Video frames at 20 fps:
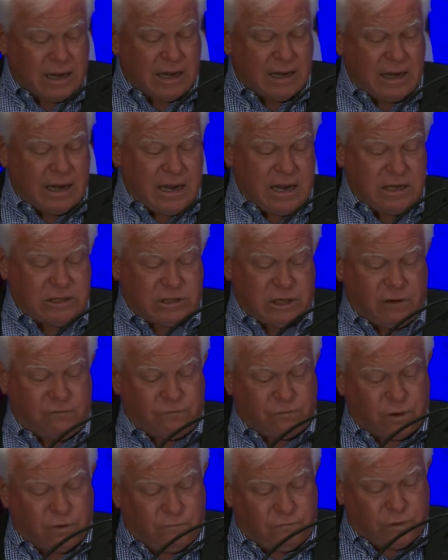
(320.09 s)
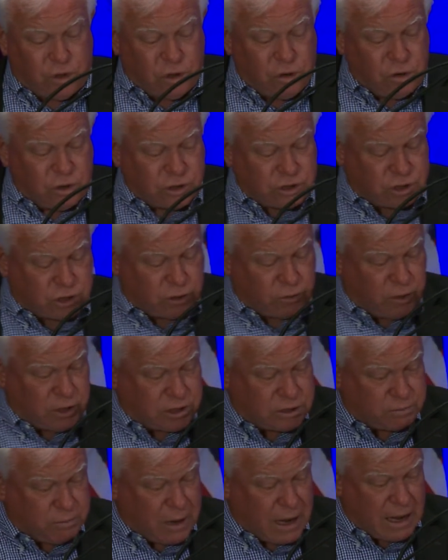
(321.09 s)
it easy for viewers to
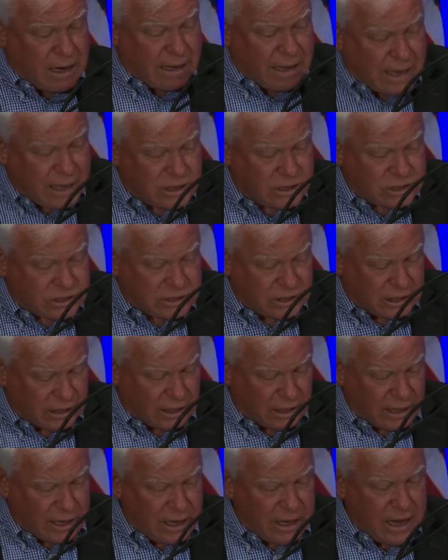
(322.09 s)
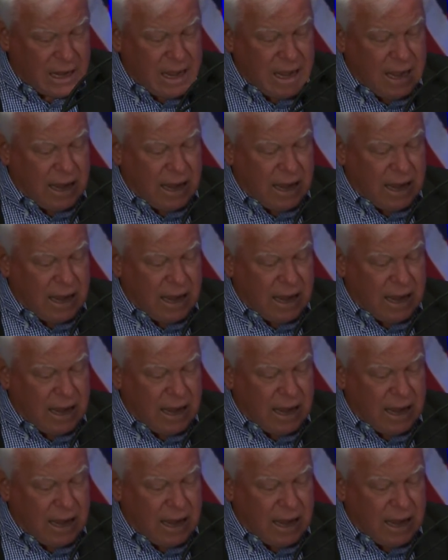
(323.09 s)
respond instantly,